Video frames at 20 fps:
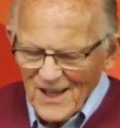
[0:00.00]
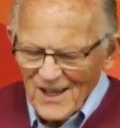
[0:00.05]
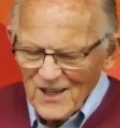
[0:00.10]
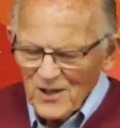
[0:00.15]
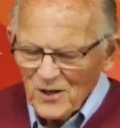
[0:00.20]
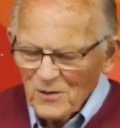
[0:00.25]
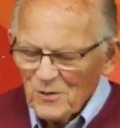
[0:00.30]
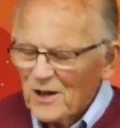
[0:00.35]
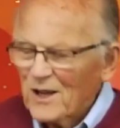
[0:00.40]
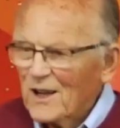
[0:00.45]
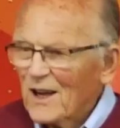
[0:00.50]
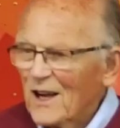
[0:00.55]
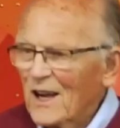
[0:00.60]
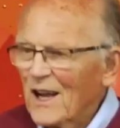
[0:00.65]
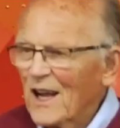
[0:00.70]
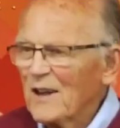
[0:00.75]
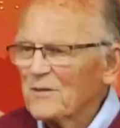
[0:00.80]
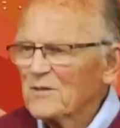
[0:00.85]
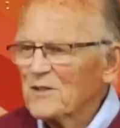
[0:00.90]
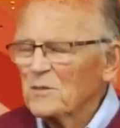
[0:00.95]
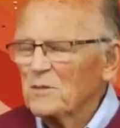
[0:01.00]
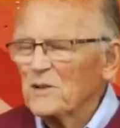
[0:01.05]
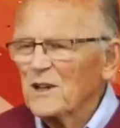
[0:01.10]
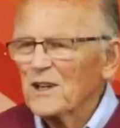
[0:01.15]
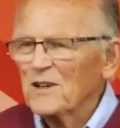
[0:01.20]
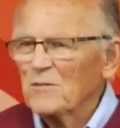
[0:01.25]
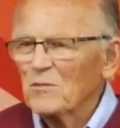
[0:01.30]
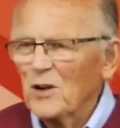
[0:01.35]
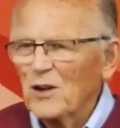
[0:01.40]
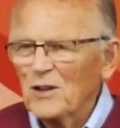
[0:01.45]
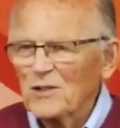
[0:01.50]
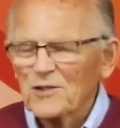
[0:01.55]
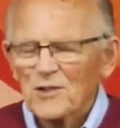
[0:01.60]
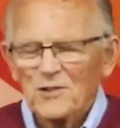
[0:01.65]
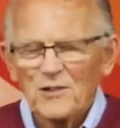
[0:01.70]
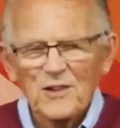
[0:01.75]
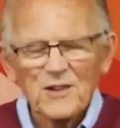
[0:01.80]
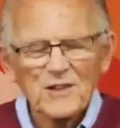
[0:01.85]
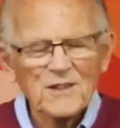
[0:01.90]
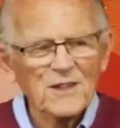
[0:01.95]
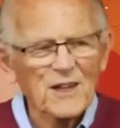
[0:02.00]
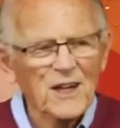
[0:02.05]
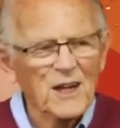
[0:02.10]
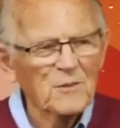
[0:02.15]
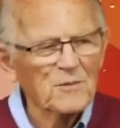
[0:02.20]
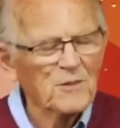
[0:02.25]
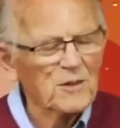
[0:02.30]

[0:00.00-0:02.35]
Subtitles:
Anyway, I happened to be in Malta at the time,